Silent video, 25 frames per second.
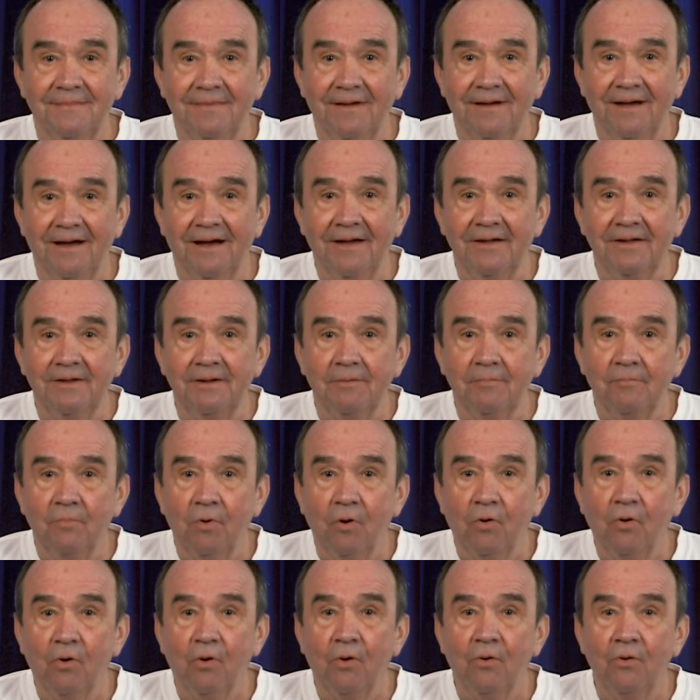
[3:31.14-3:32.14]
I am
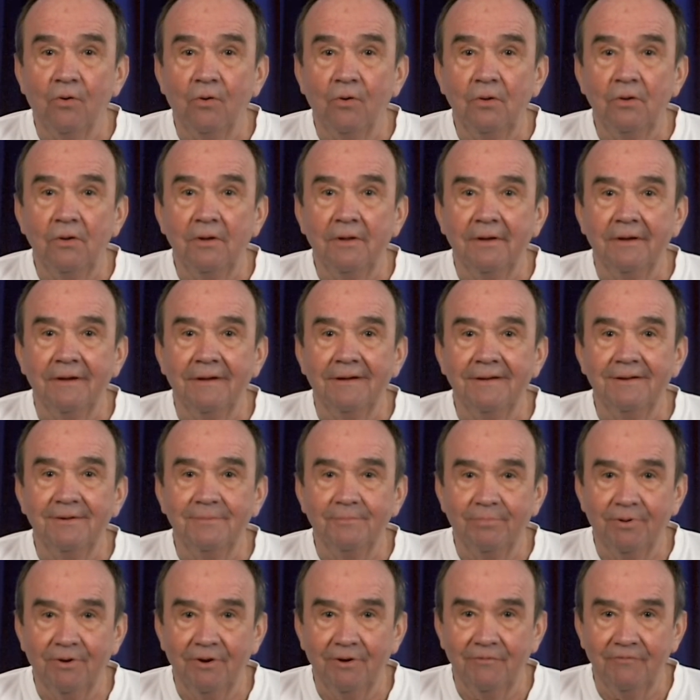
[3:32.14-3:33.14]
whole
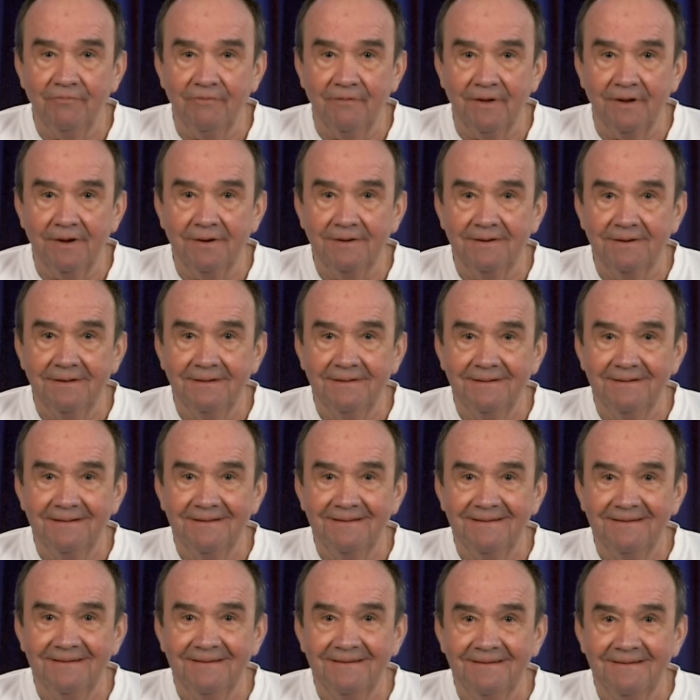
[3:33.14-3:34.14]
and perfect
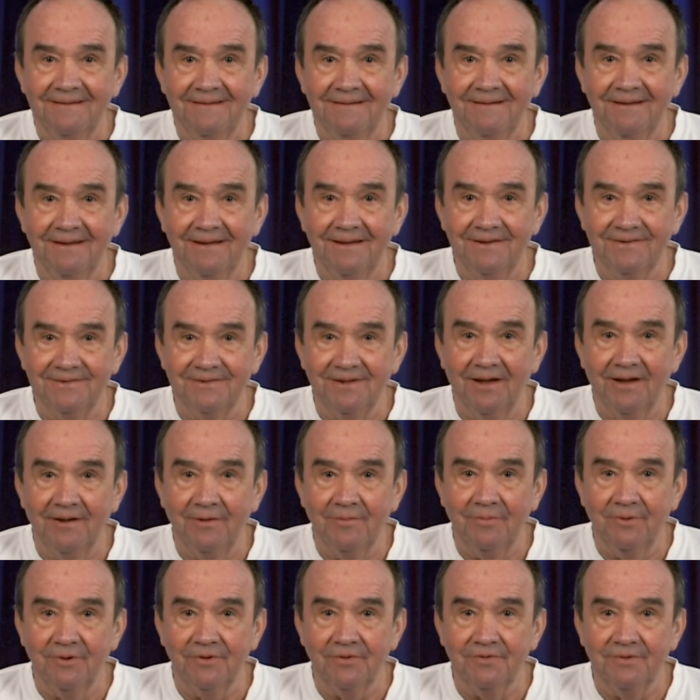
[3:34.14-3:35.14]
as I
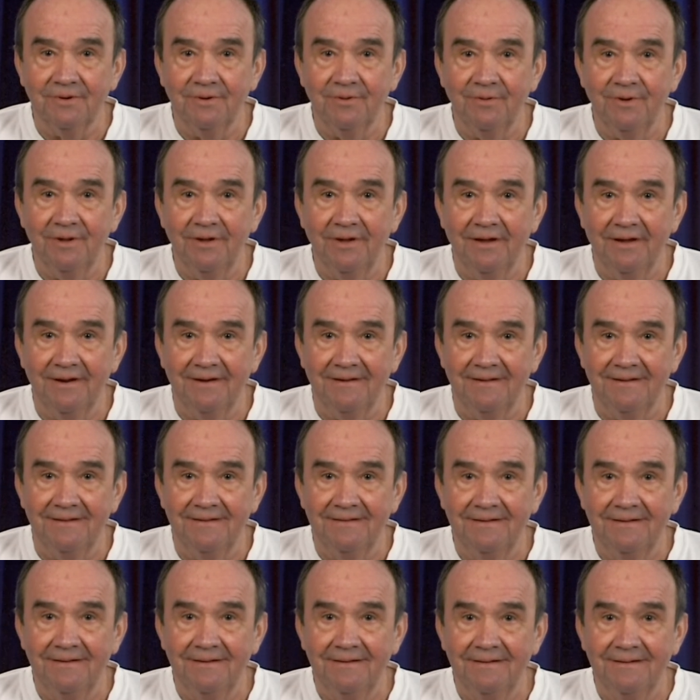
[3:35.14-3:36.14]
was created.
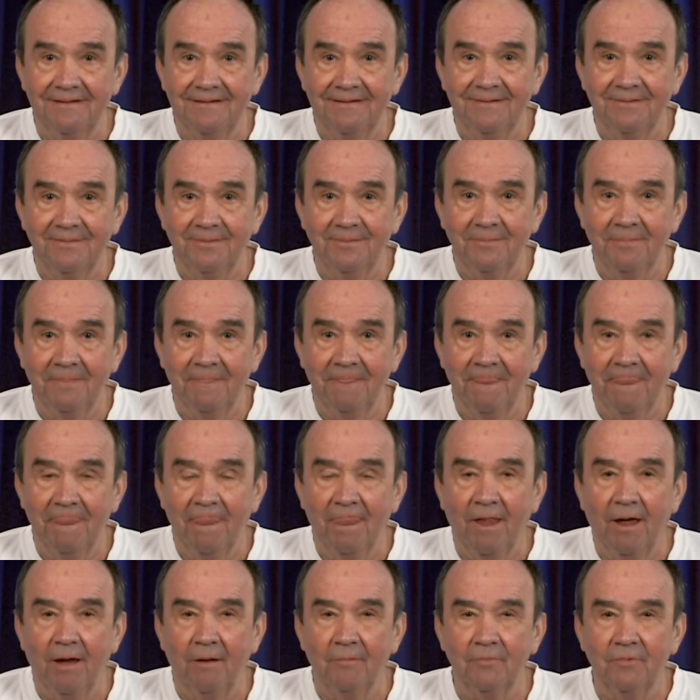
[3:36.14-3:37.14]

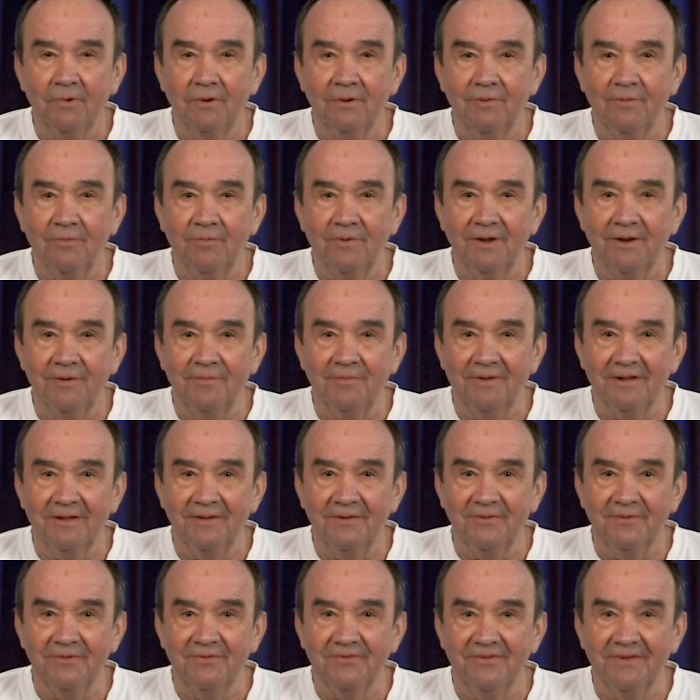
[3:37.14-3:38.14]
I'm going to wait while
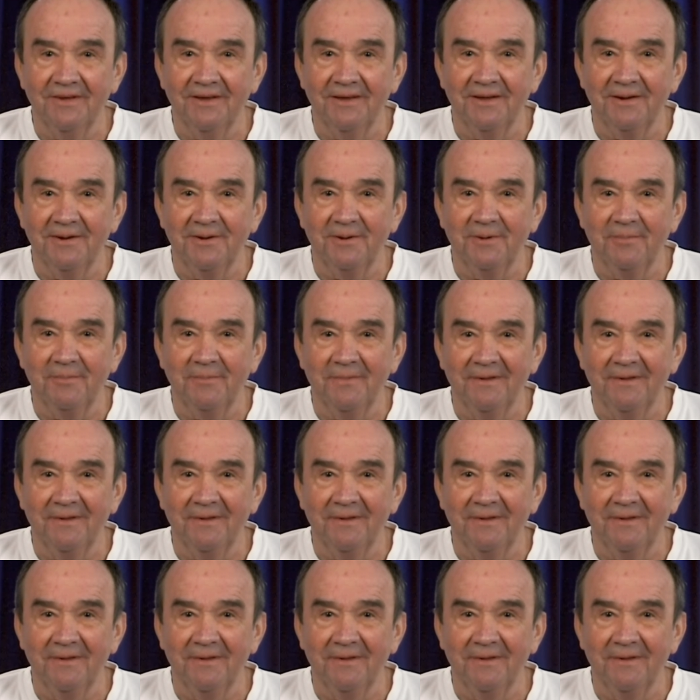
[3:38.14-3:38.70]
you say it